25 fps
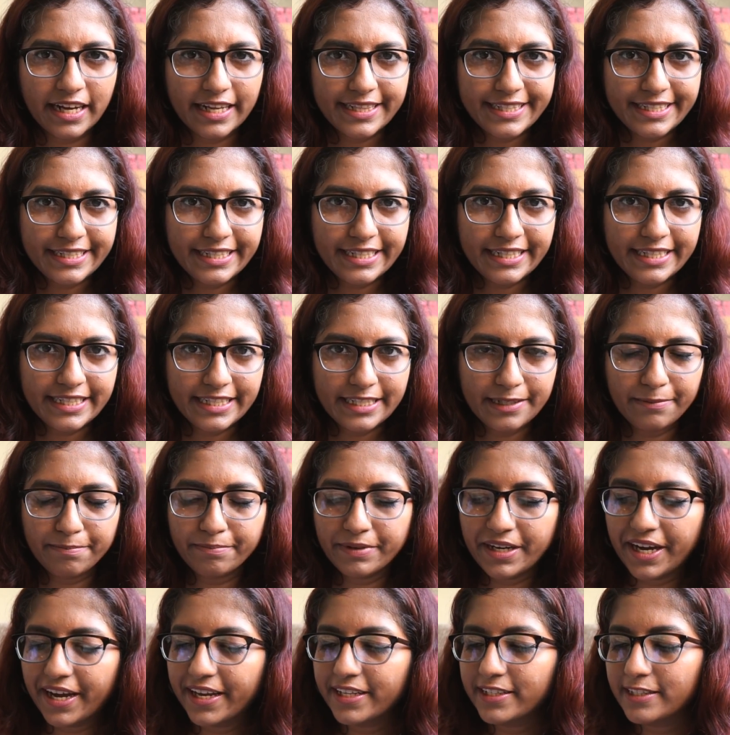other Indian
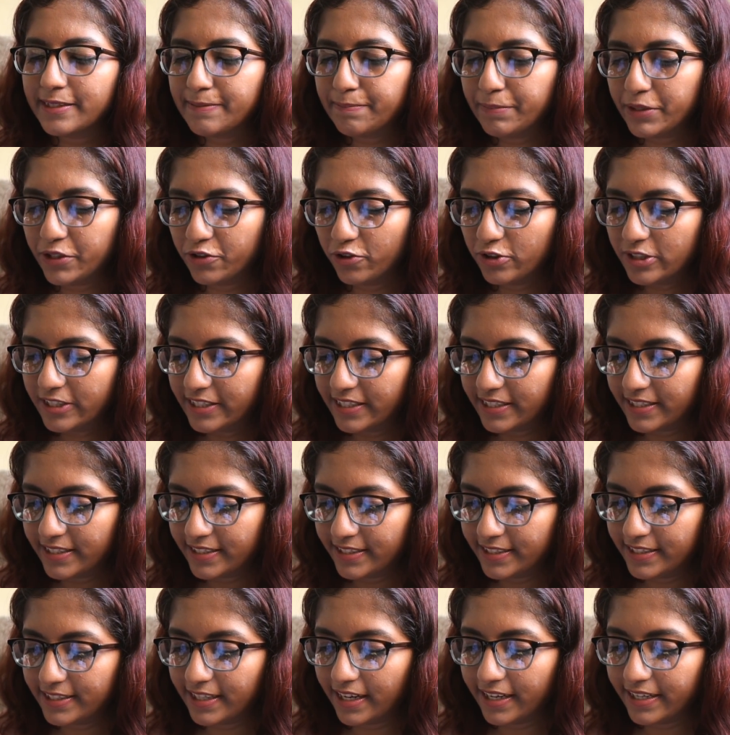brands because
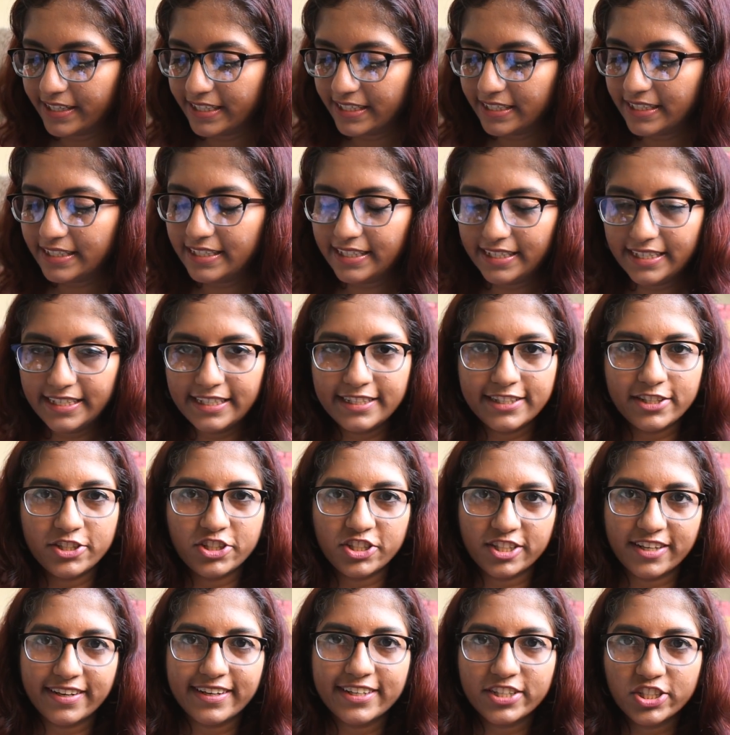it's done in the
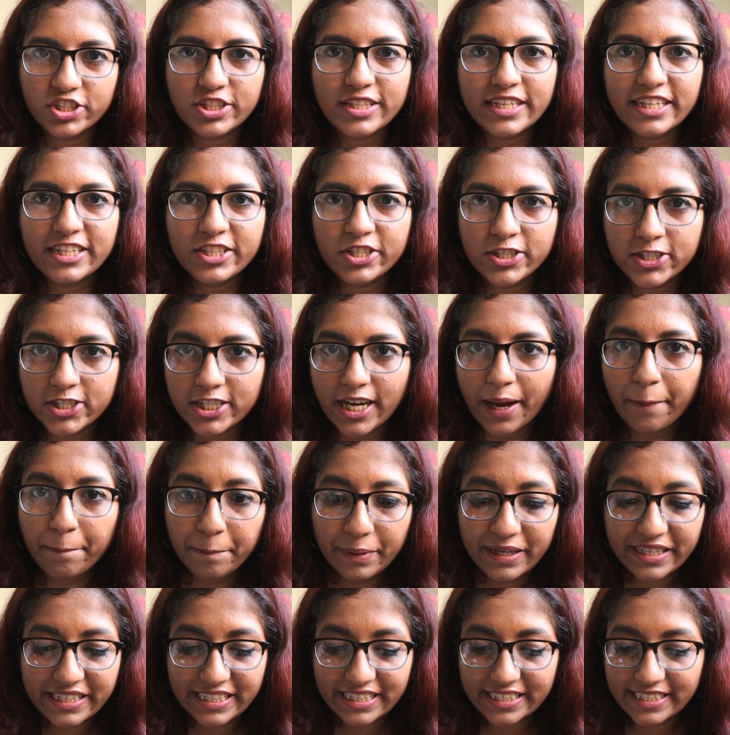traditional
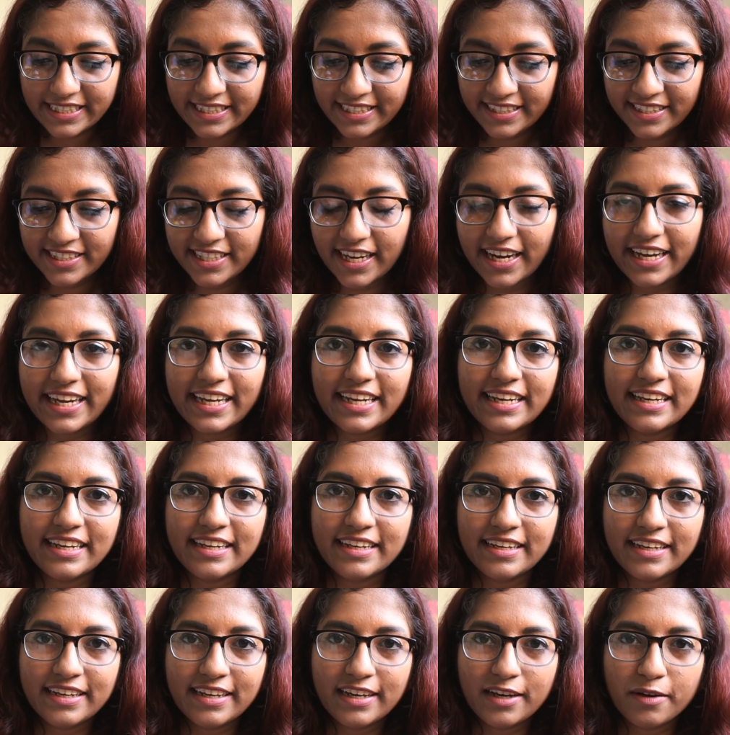Japanese style.
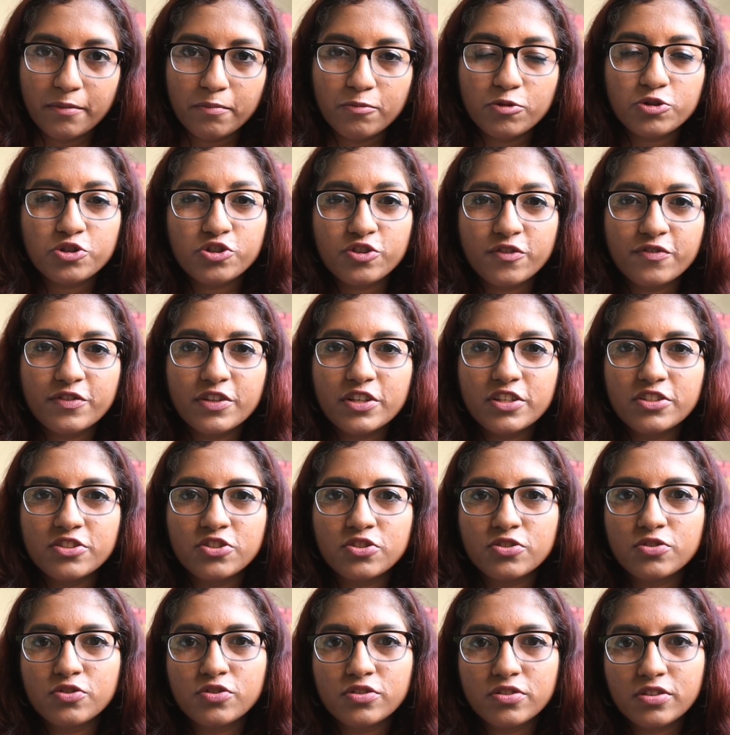Most of the
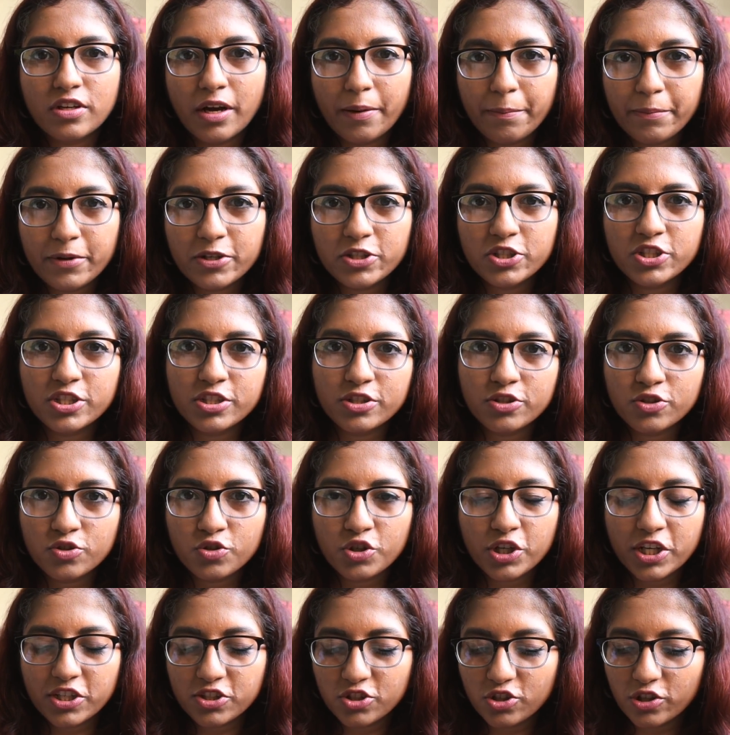commercial
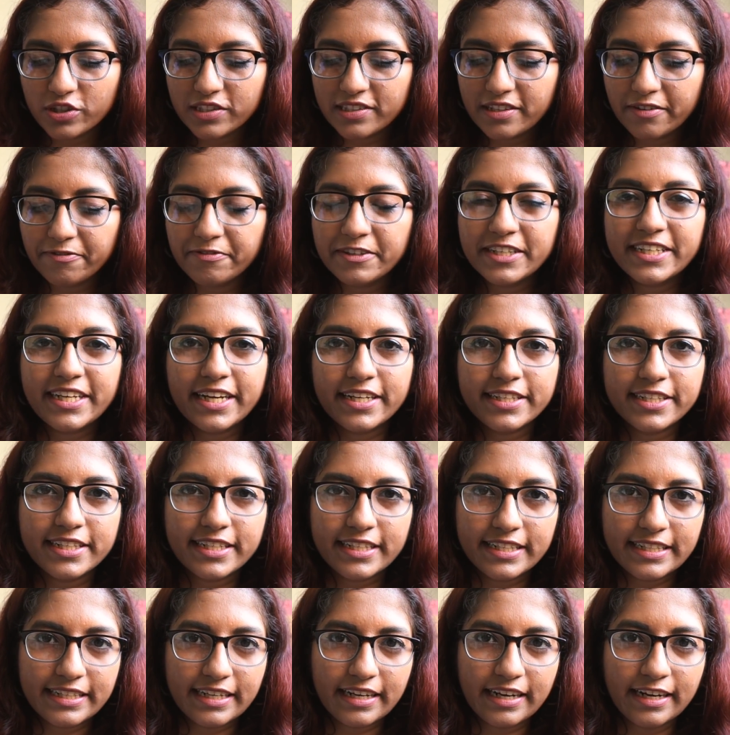soya sauce that we get in
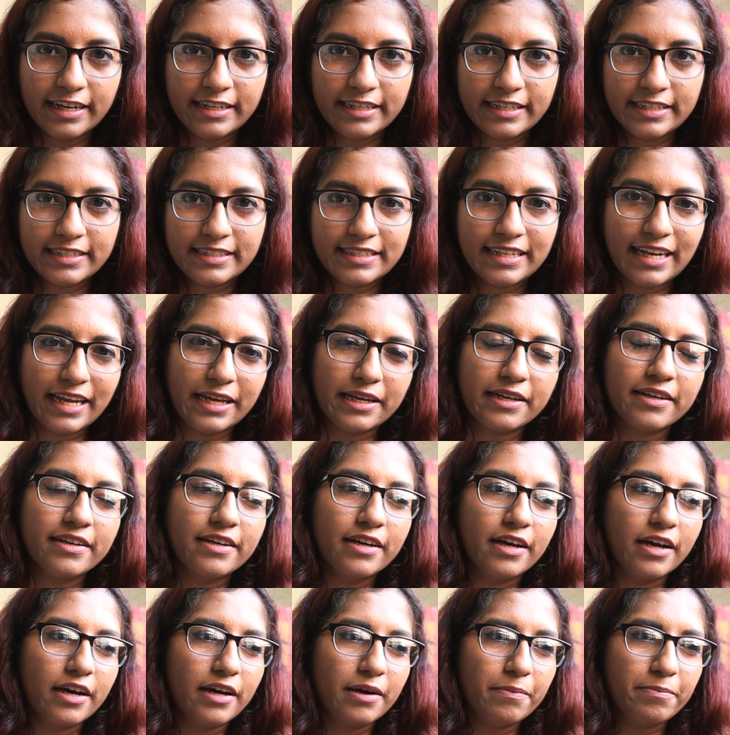India is like
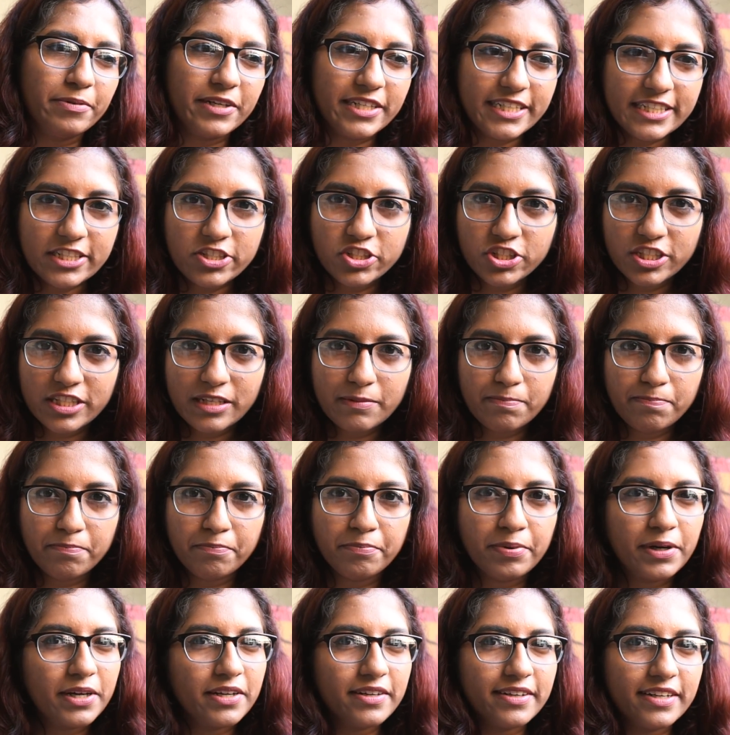pretty cheap
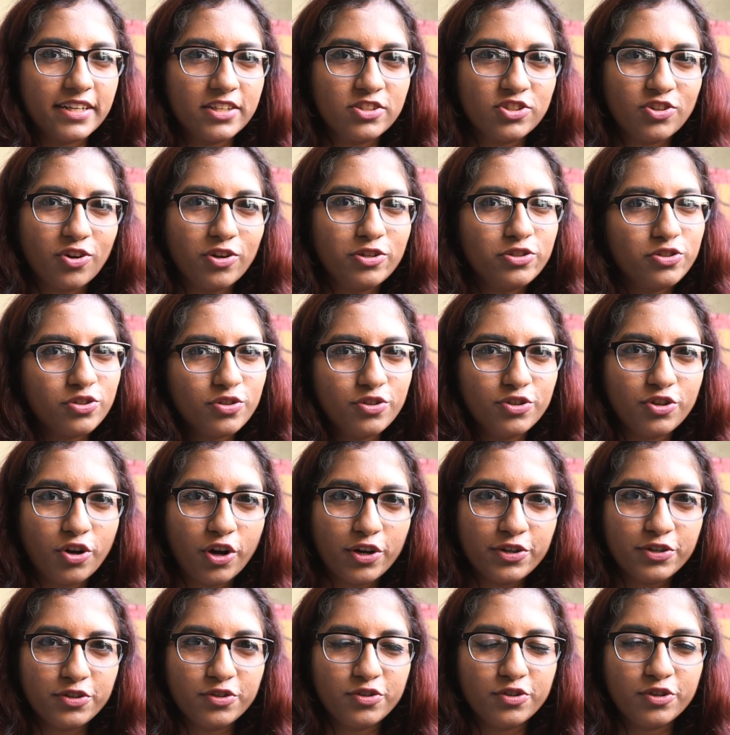but it's also
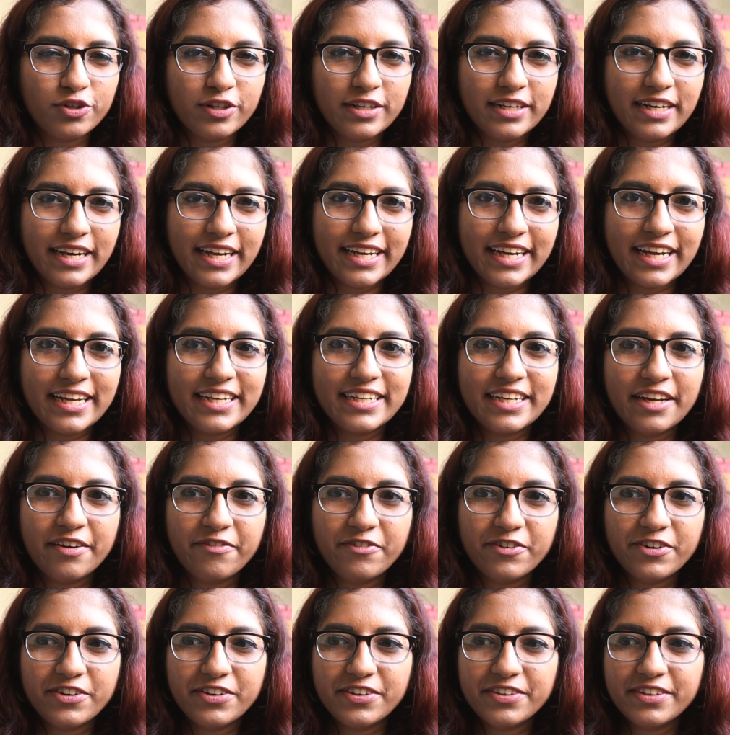not good like I
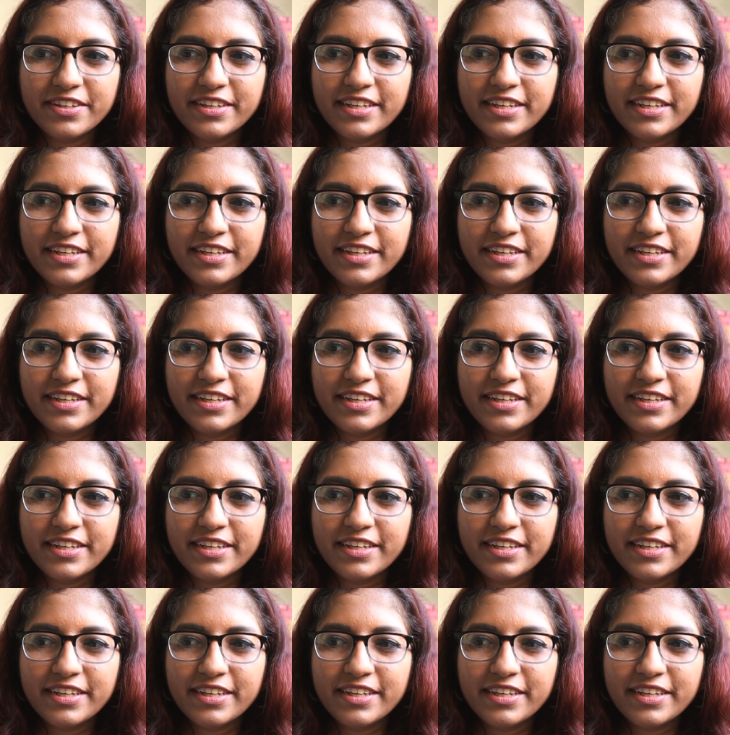never